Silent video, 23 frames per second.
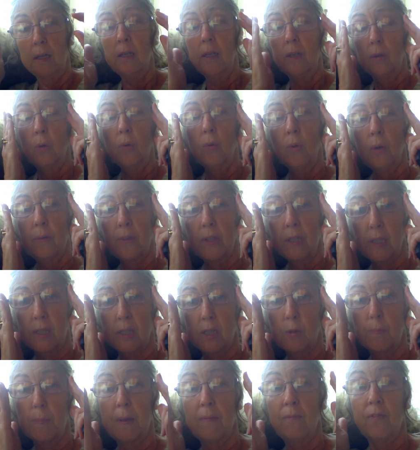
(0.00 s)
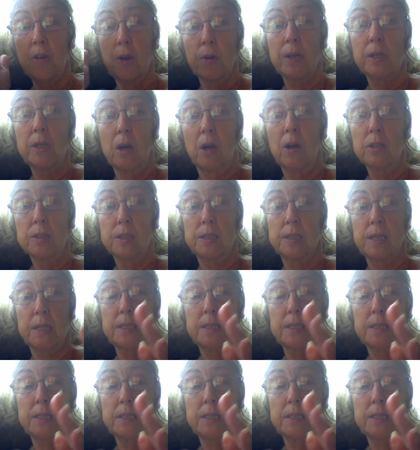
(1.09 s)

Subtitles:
All of this has been very Nazi.